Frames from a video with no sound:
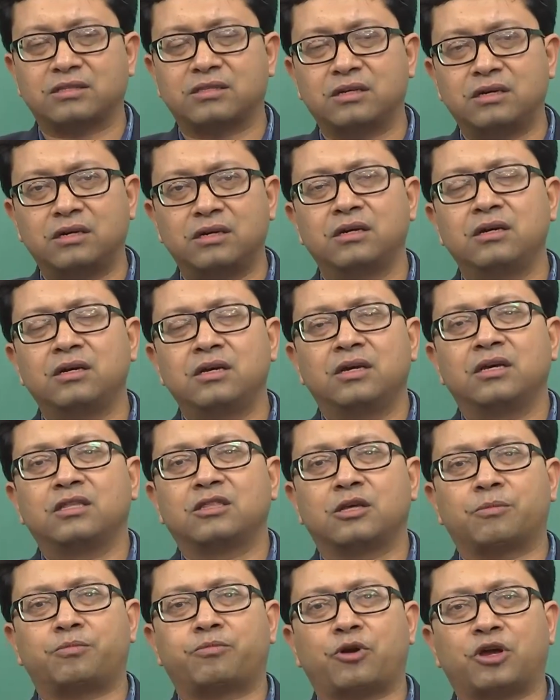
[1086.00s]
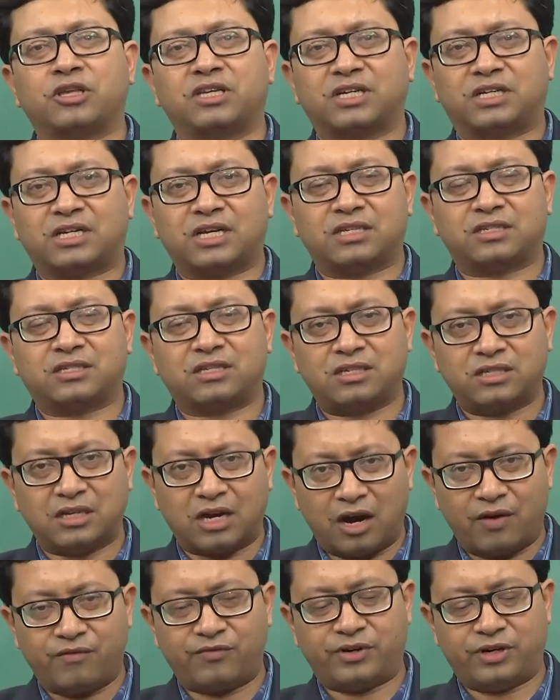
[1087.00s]
the project as such
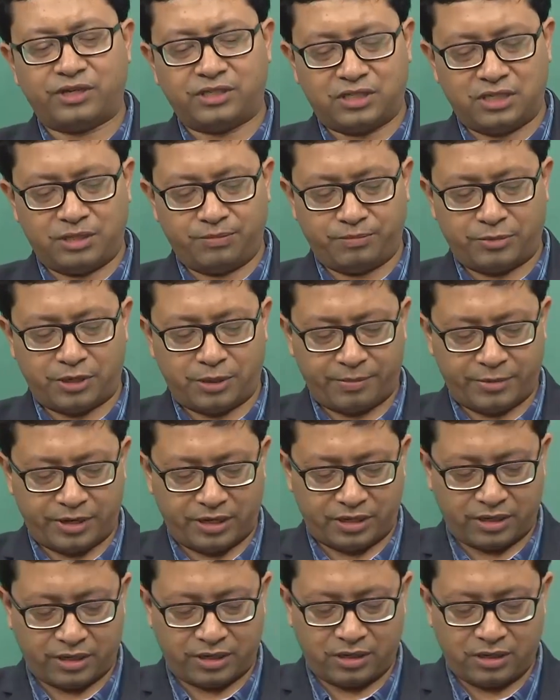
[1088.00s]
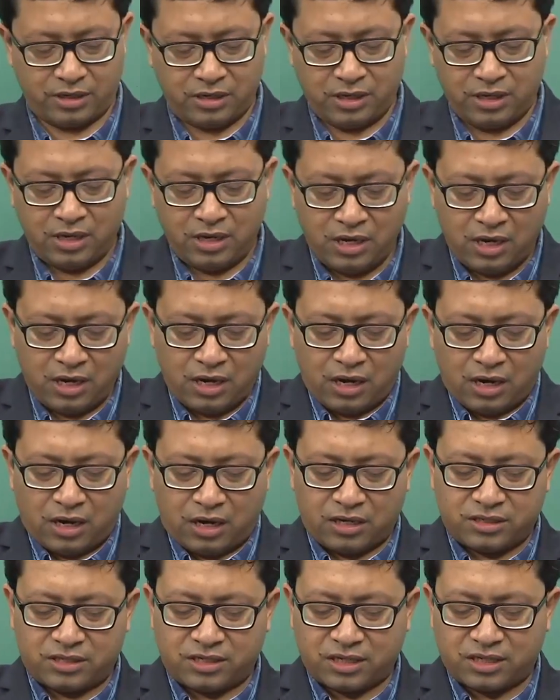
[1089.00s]
after it is implemented.
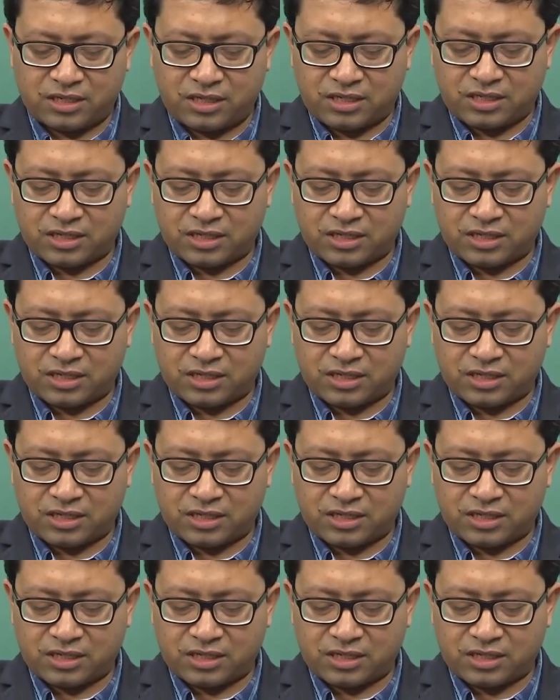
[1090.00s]
A success